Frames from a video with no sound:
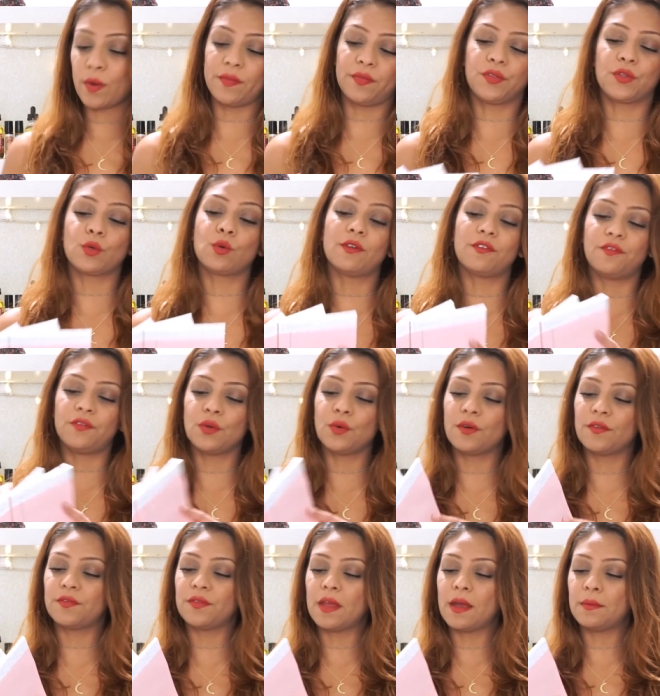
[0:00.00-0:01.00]
went through a few
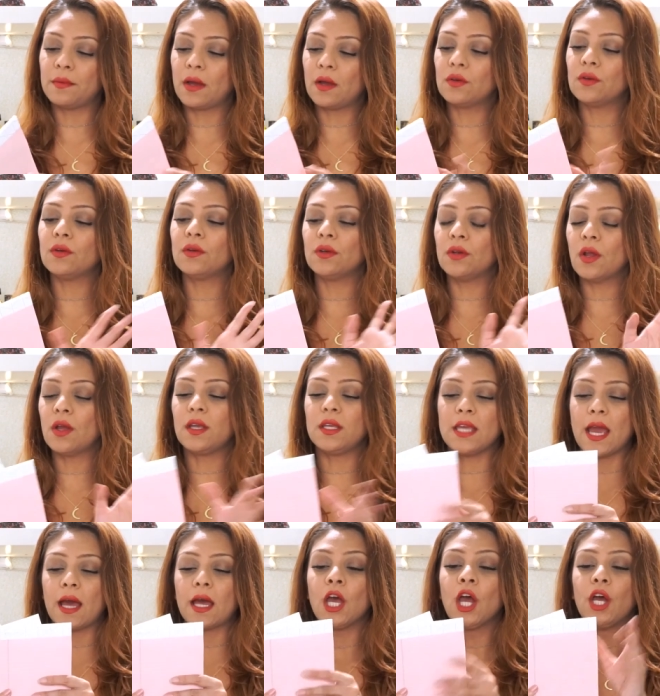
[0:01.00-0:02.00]
of them.
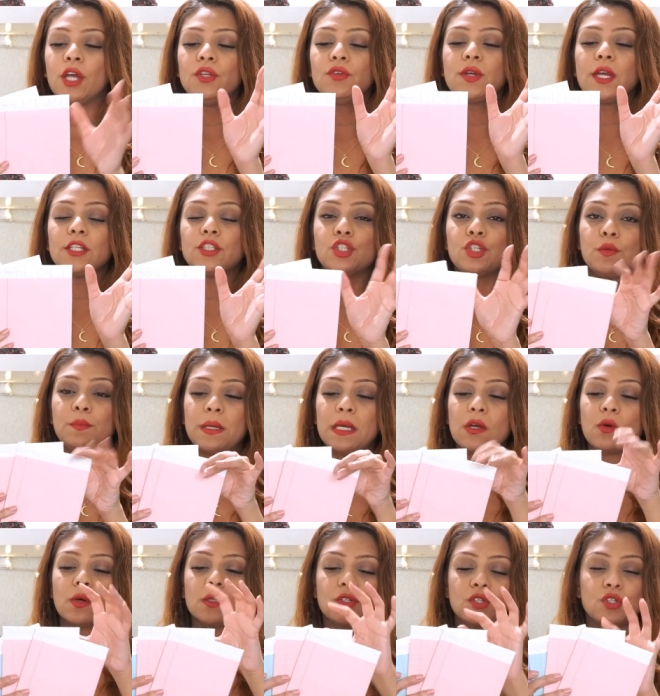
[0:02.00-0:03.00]
You get two
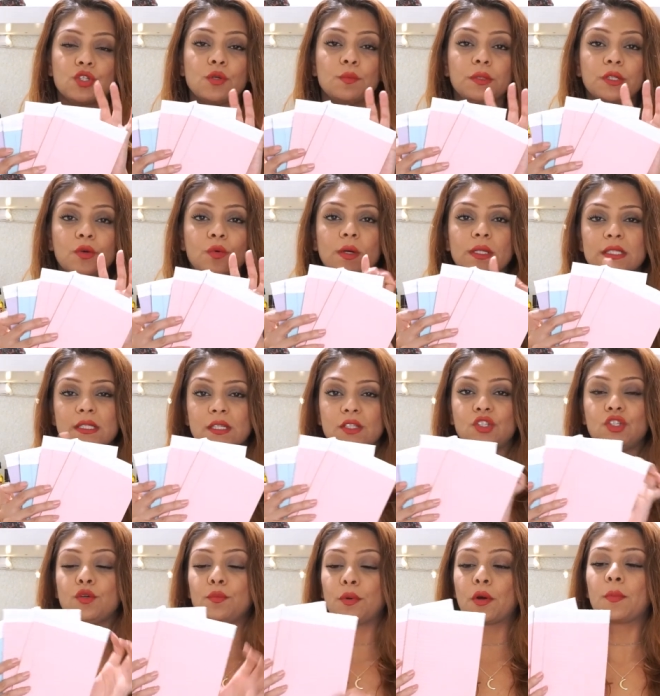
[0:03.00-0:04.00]
pink ones, two blue ones, and
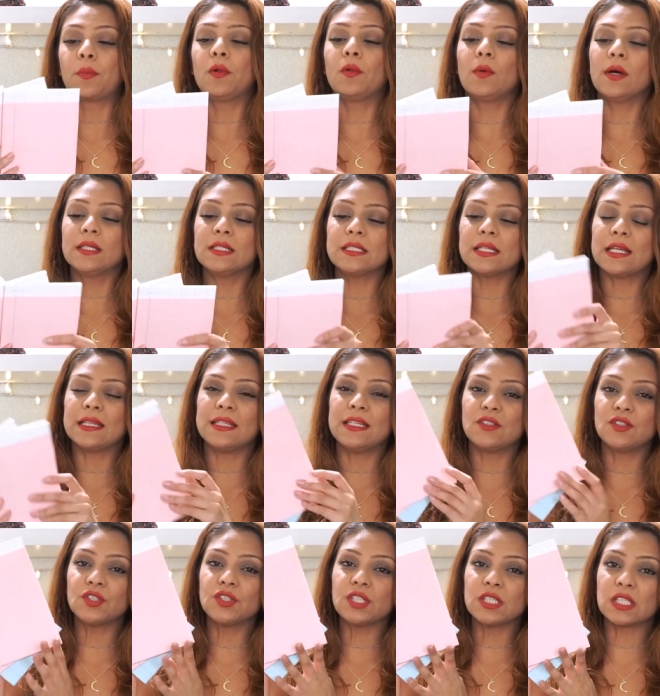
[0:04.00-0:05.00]
two purple ones, and
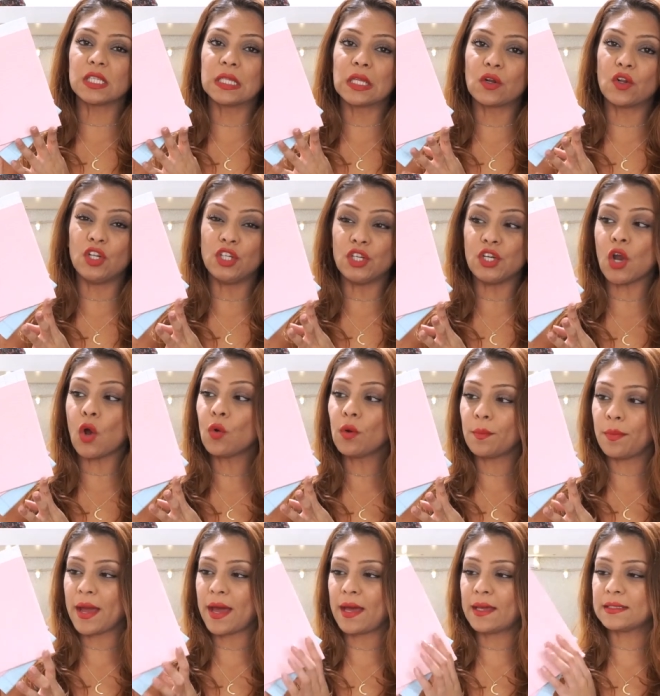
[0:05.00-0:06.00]
these are just little
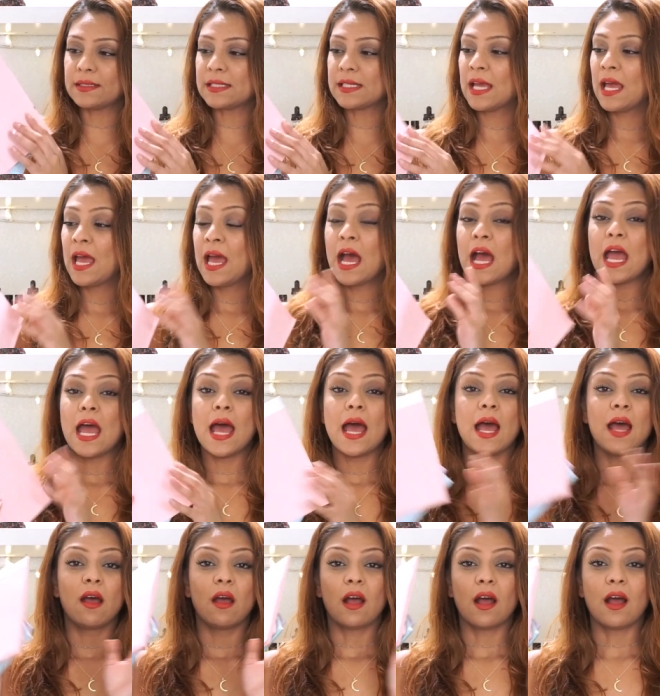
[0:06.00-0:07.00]
notepads.
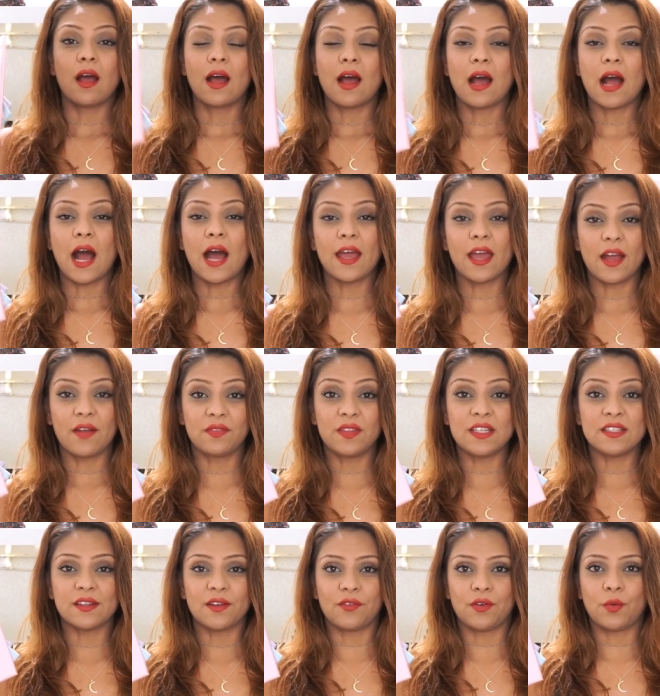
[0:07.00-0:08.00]
I have
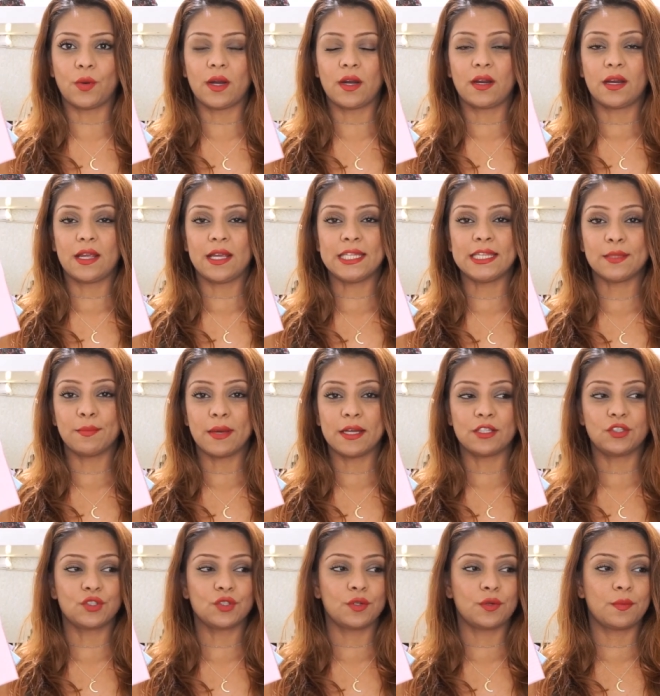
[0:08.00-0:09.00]
these everywhere, in the
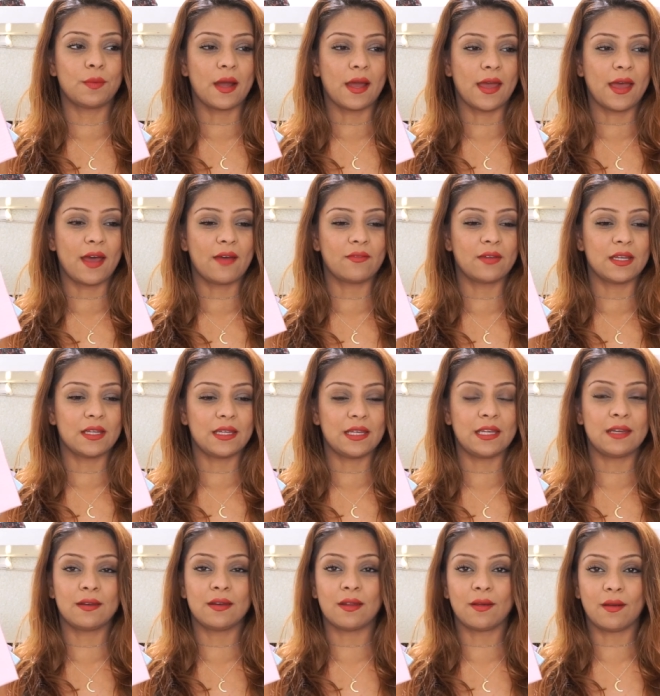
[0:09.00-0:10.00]
bedroom, I have it
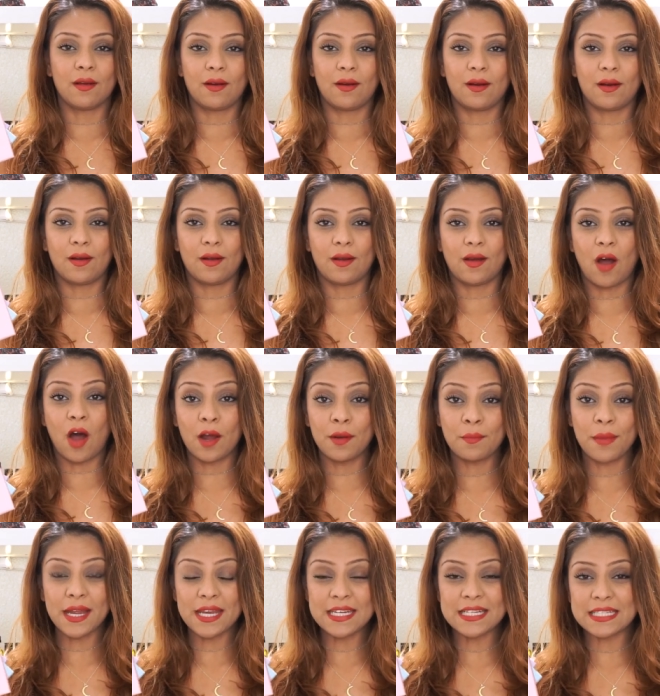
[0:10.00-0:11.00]
on
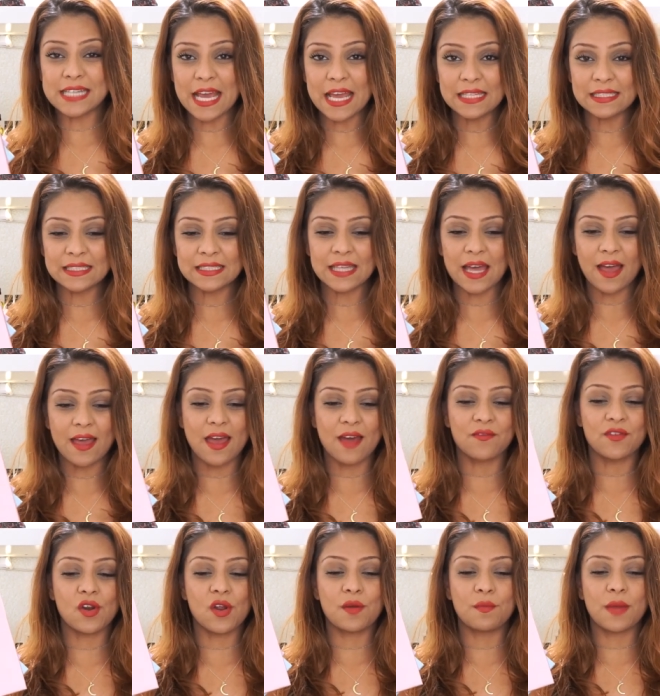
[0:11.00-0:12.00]
my desk, I
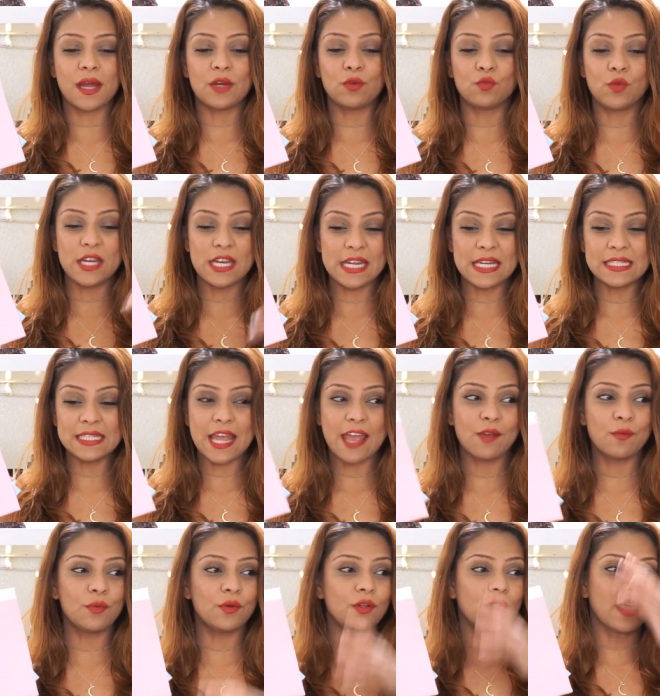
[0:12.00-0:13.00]
have it on my reading
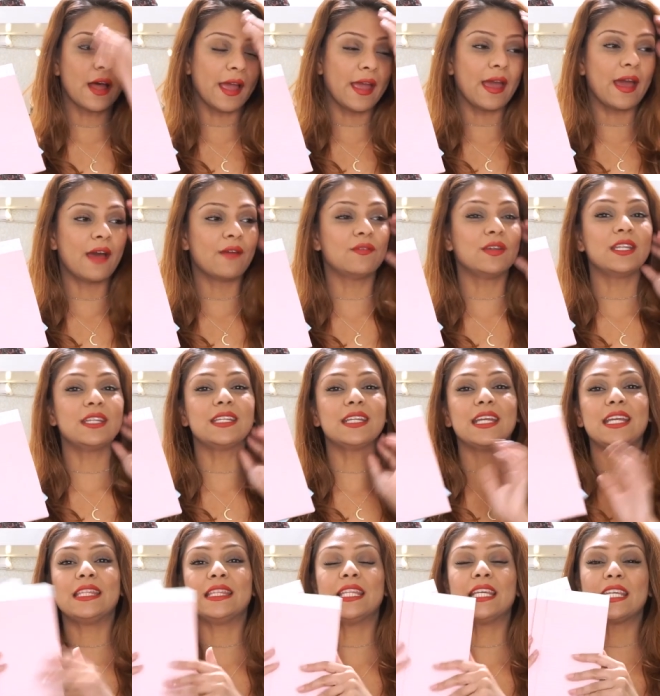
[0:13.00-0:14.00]
table, I have it in